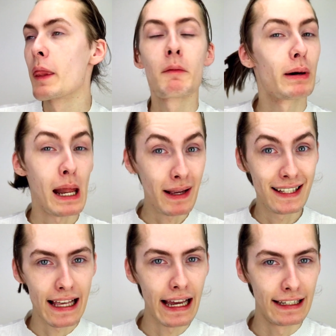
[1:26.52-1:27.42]
But I'm
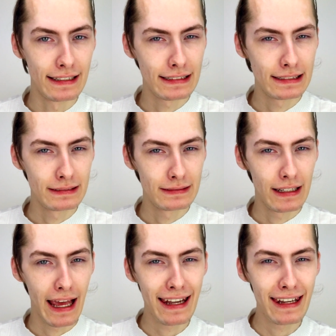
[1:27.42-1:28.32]
excited.
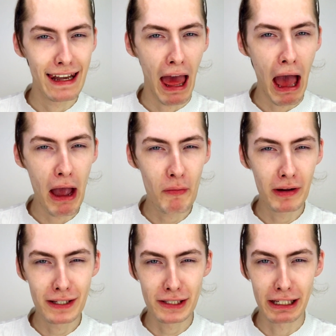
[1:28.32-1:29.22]
And I
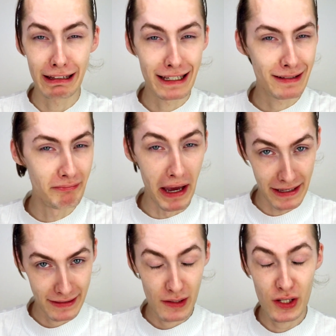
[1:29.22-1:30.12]
want to see this
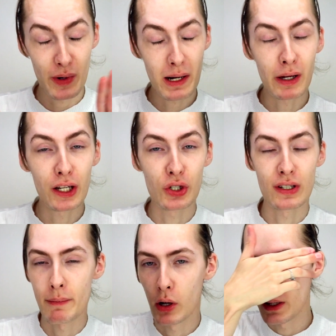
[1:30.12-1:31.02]
mess. So what I'm going to do
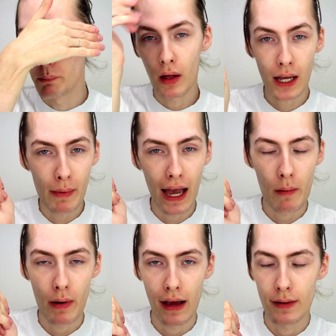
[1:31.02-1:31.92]
is I'm going to block out my
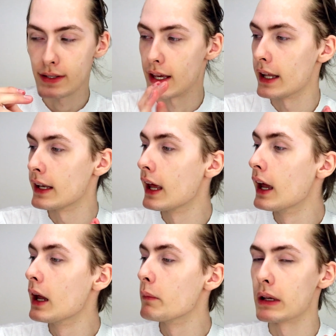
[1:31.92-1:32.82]
eyebrows, and
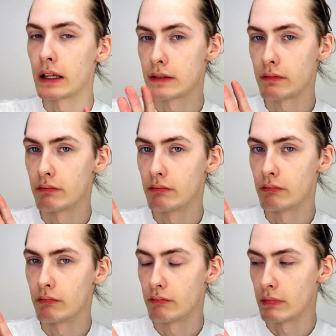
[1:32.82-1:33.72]
because,
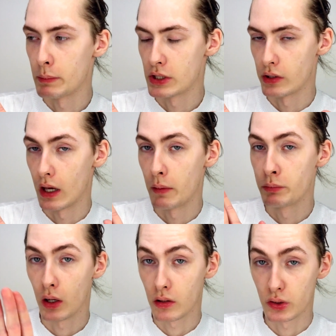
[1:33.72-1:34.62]
let me tell you, I'm
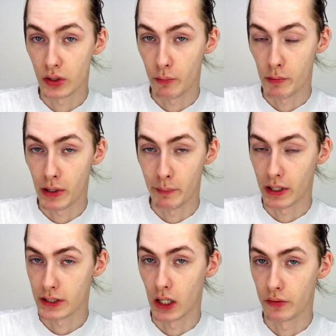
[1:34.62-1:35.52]
not going to do that with
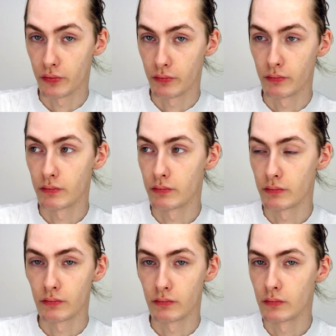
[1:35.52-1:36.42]
PRIMARK stuff.
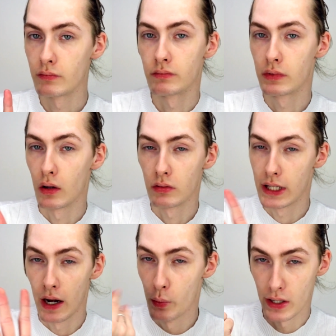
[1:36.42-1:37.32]
Don't
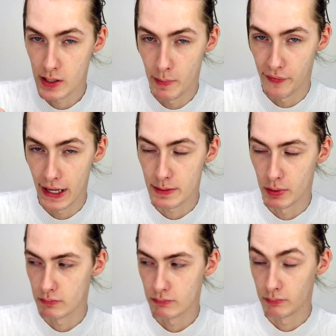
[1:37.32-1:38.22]
care what's on my face,
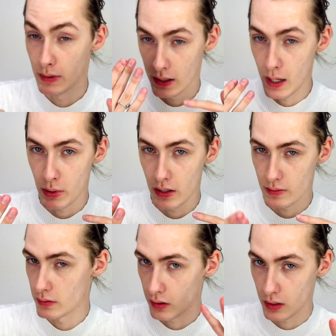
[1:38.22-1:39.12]
but my eyebrows
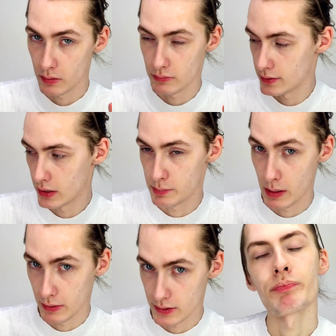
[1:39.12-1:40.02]
are not going to touch
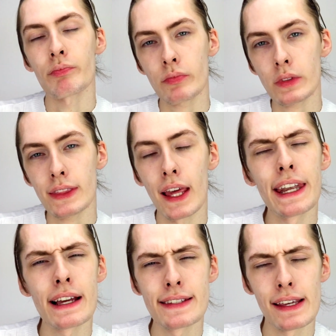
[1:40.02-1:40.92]
PRIMARK stuff.
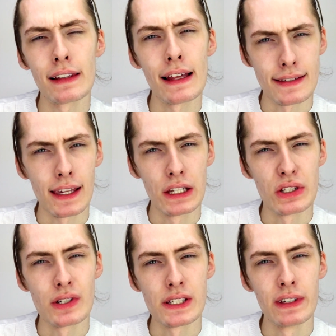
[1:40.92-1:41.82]
And I'll say, let's get
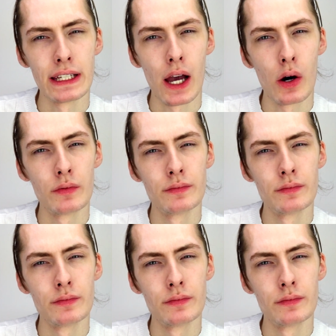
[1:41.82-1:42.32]
into this video.